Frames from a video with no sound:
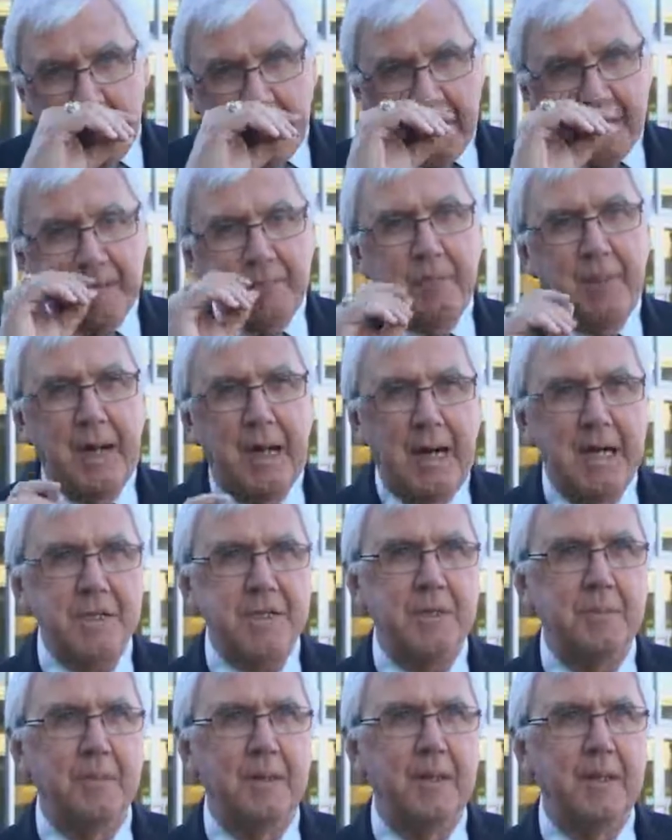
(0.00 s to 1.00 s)
and
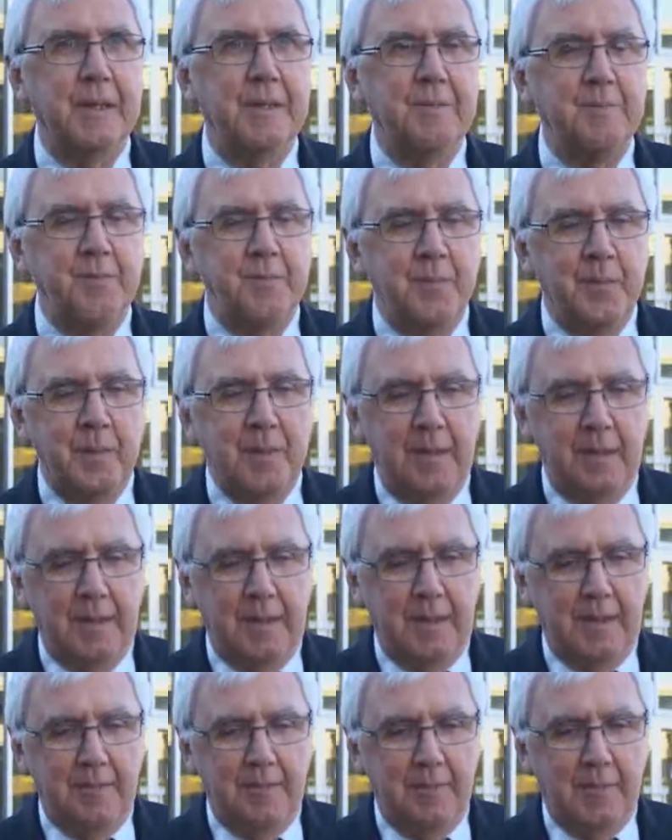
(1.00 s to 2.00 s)
possibly
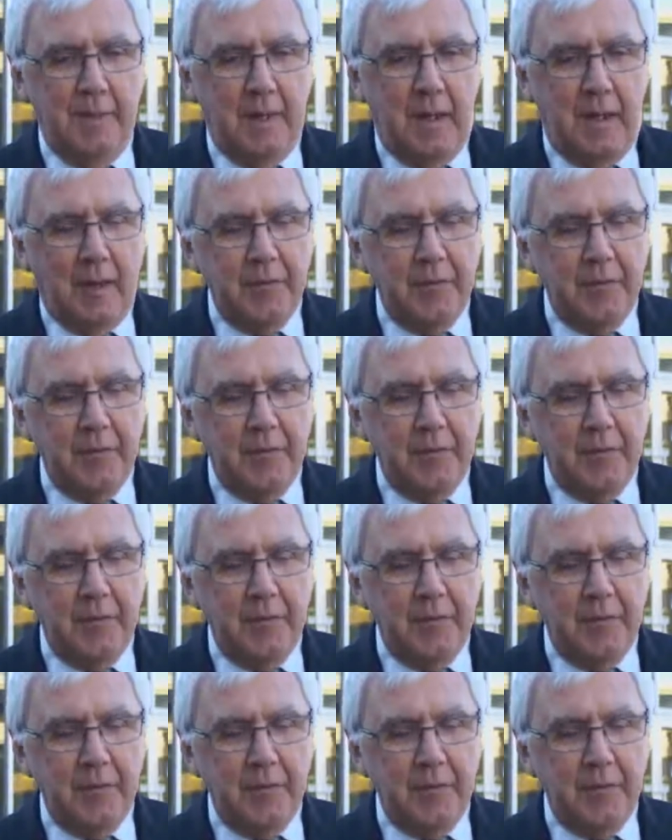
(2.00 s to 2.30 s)
um,